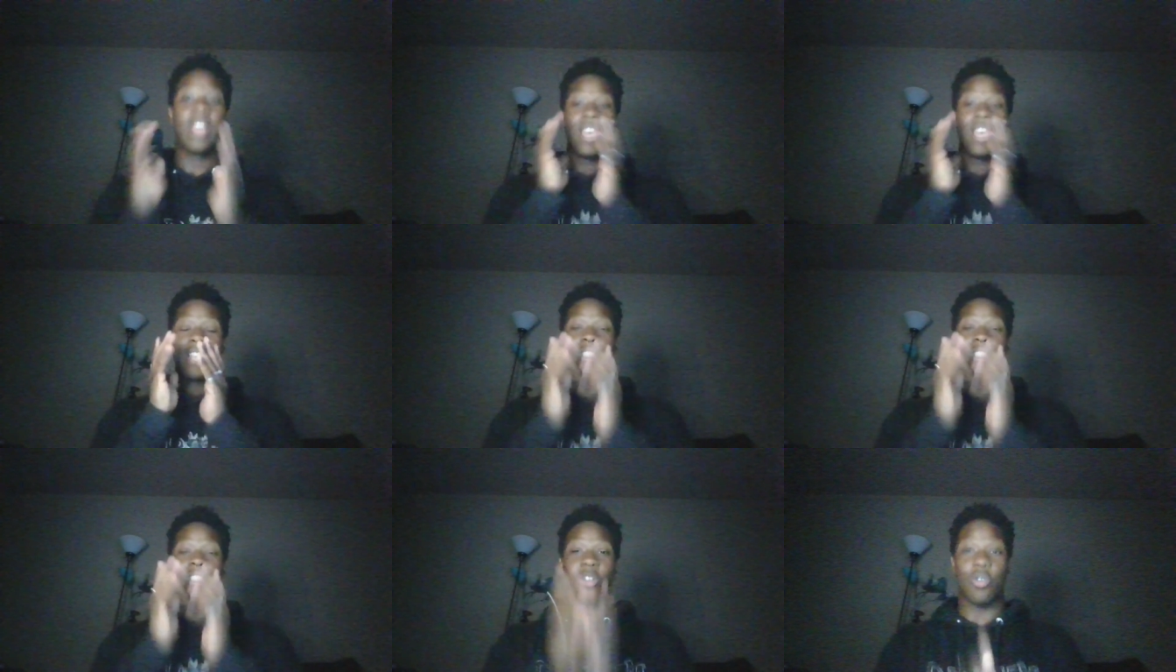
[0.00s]

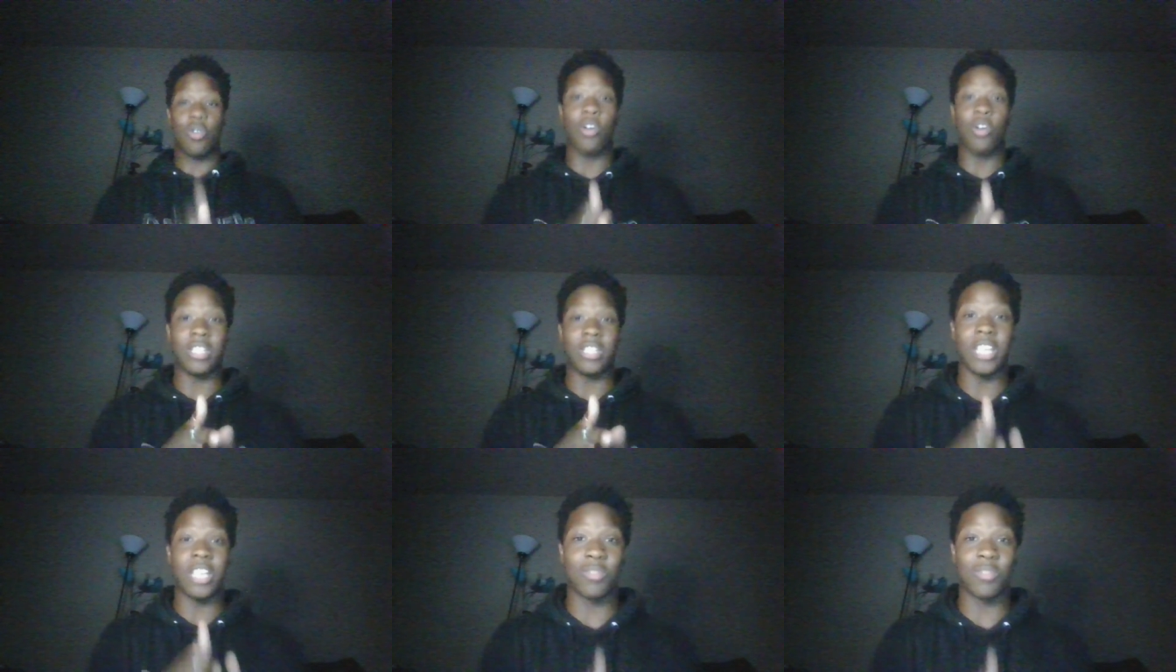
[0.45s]
So of
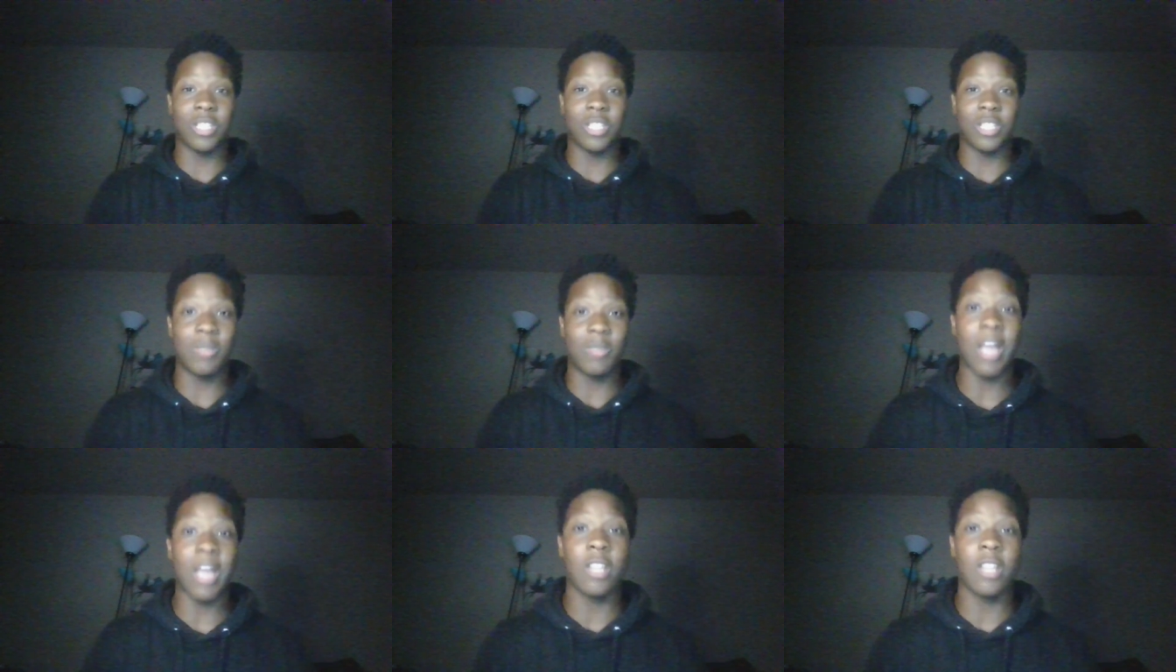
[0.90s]
course, it's
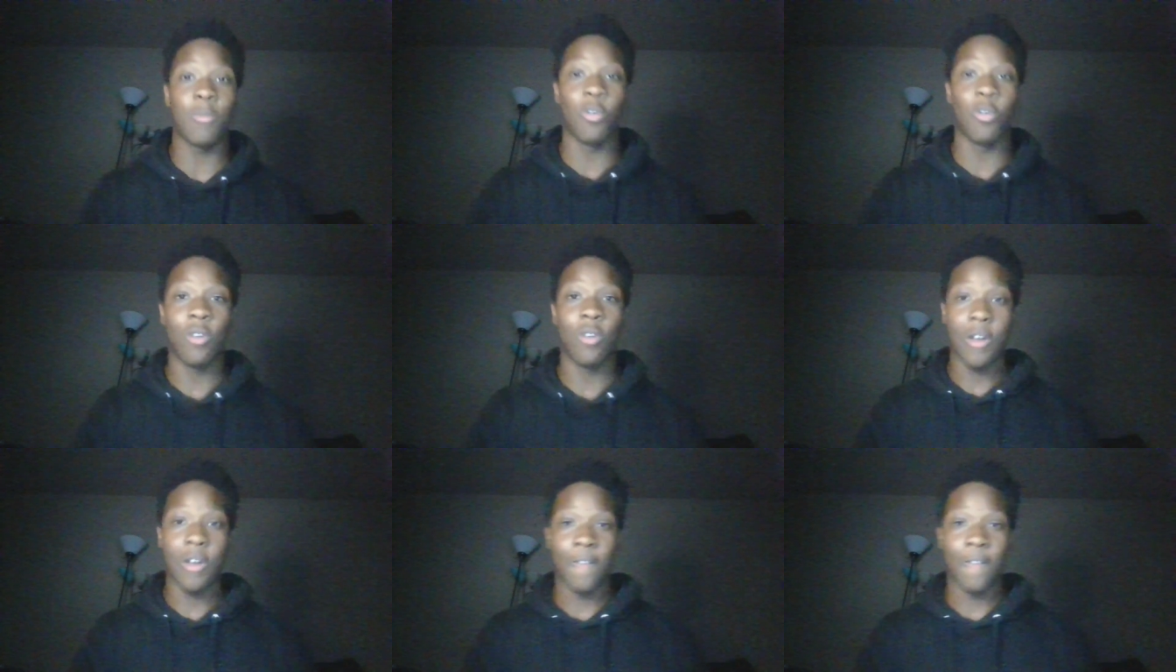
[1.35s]

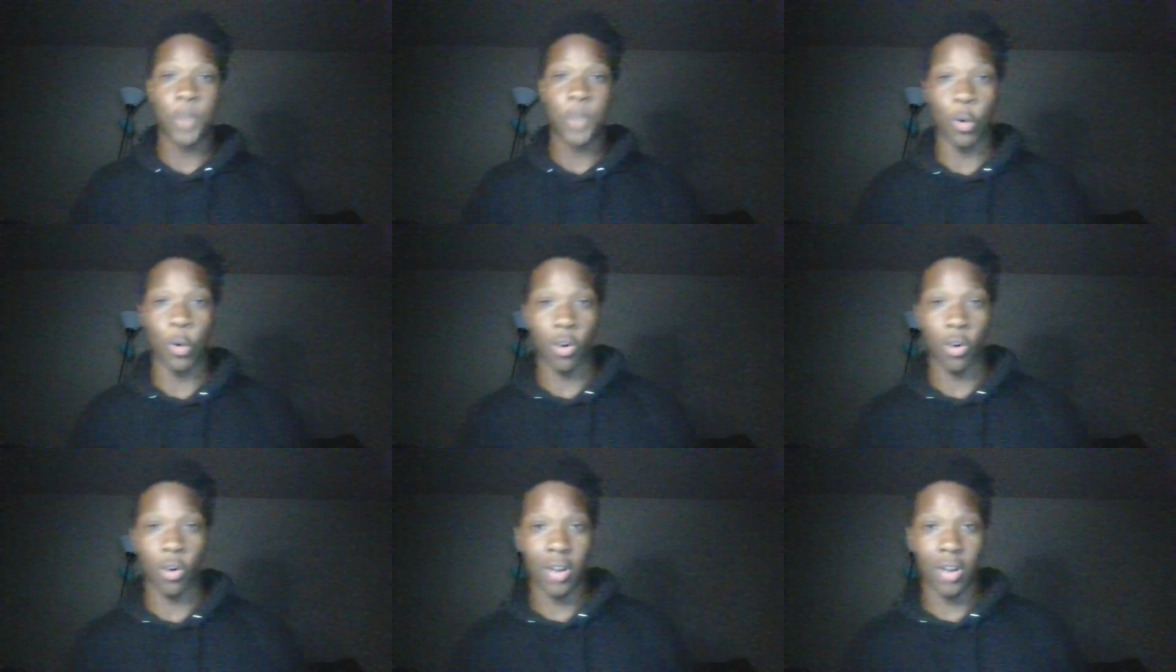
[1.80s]
respectable
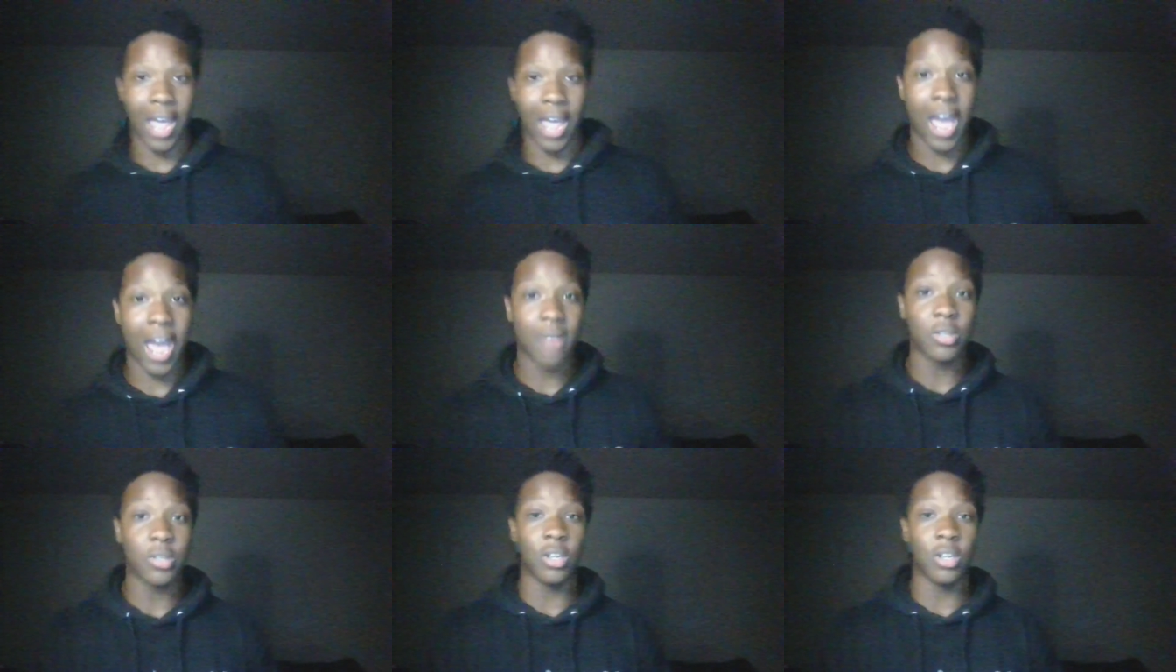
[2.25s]
for
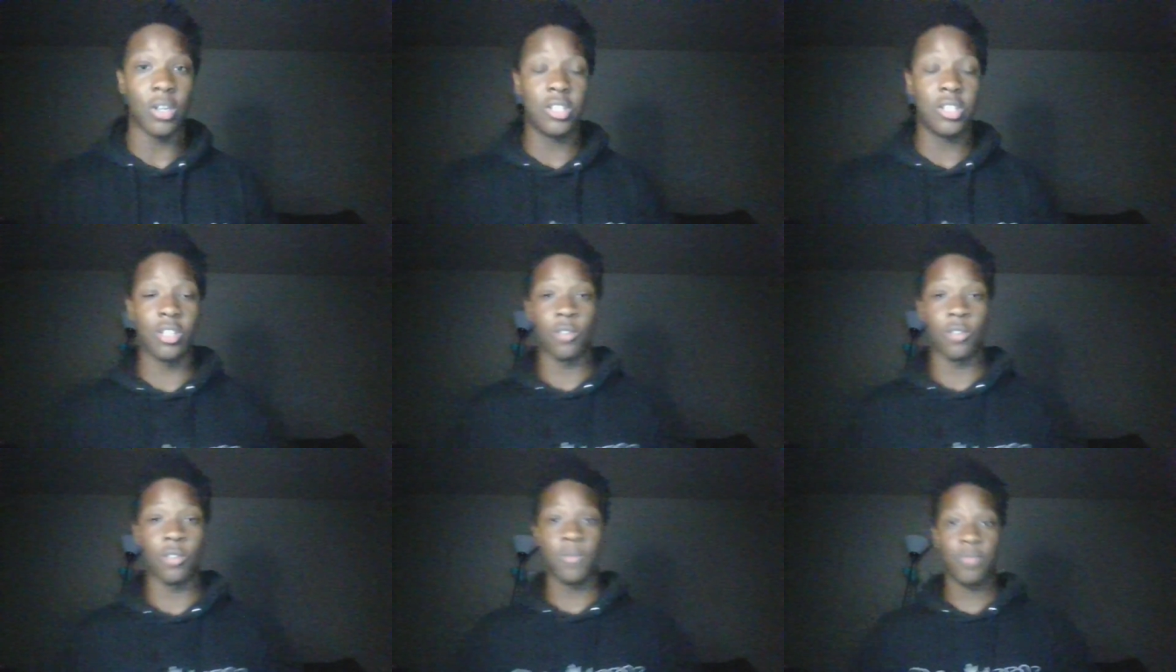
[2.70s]
Adam
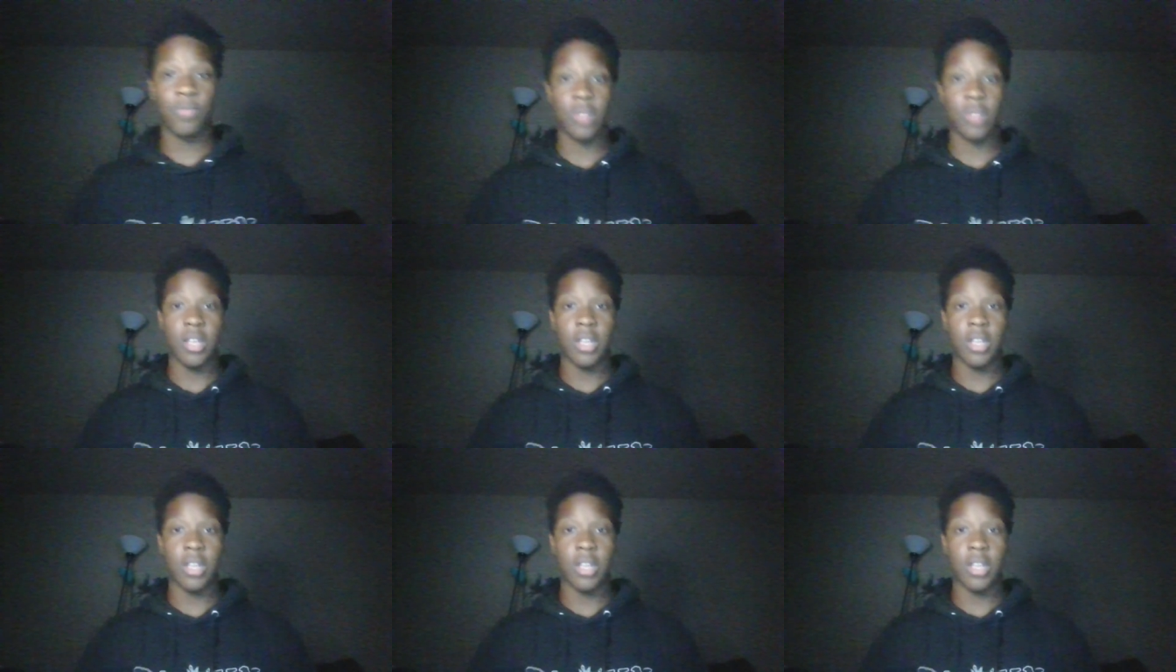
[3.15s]
22